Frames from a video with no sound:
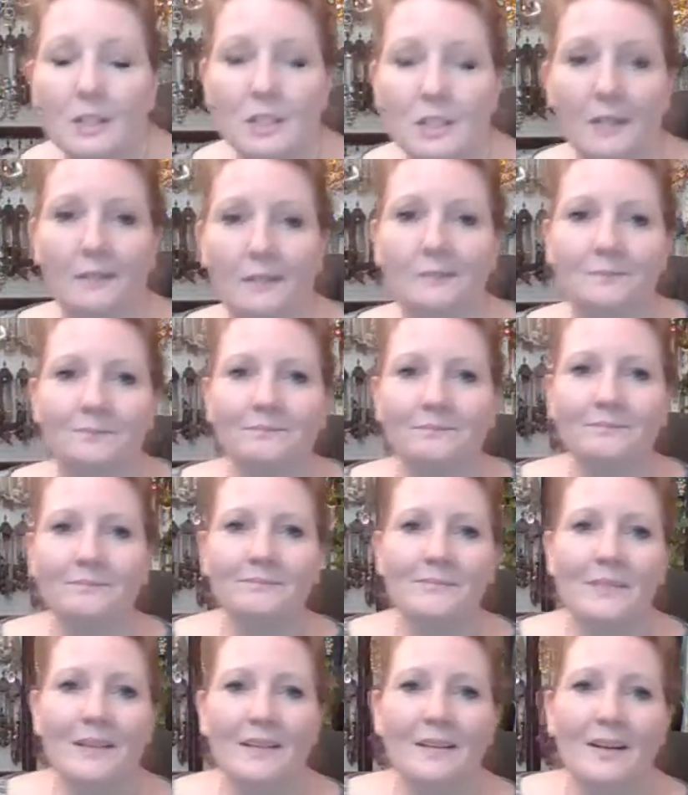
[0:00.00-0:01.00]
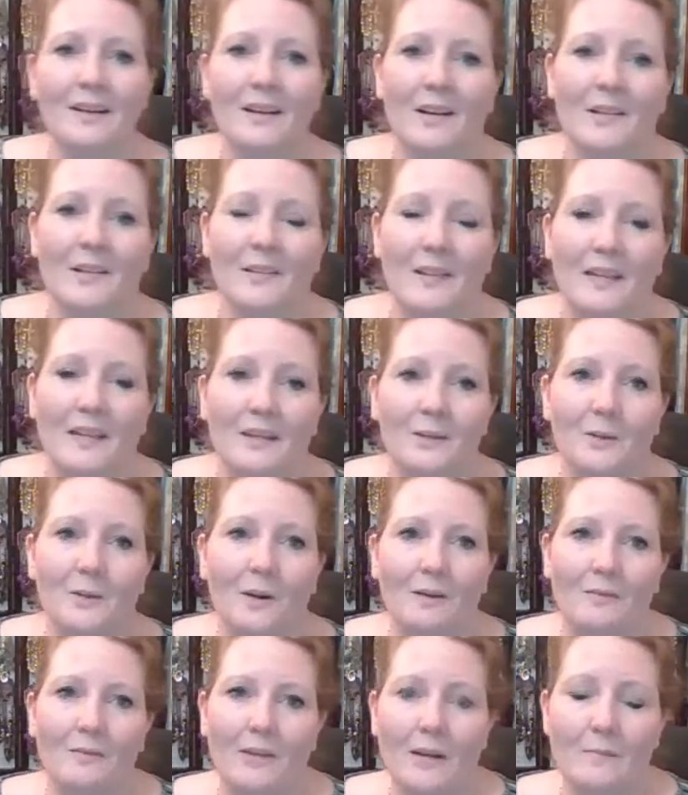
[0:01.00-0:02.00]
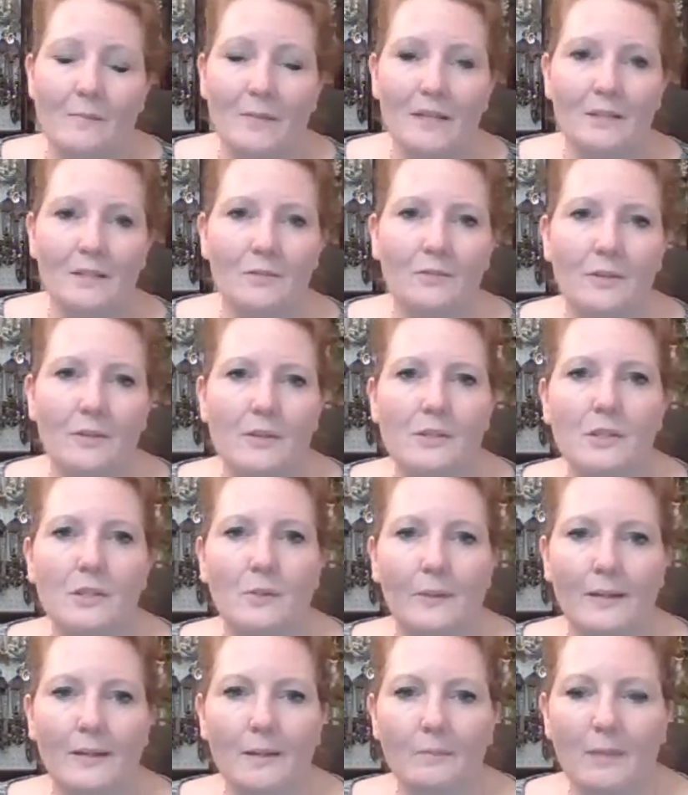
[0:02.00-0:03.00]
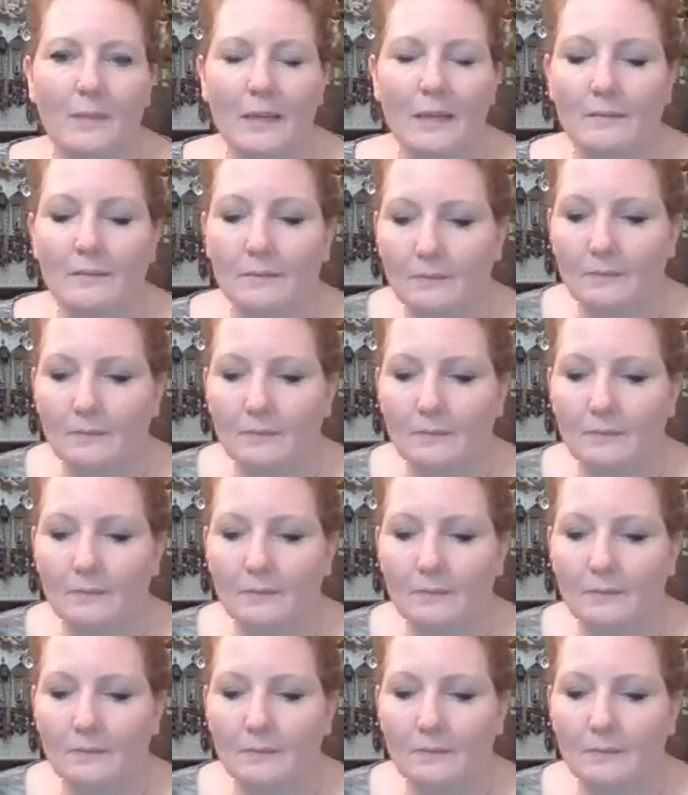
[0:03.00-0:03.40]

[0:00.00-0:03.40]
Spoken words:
show. I thank you all very much for joining me.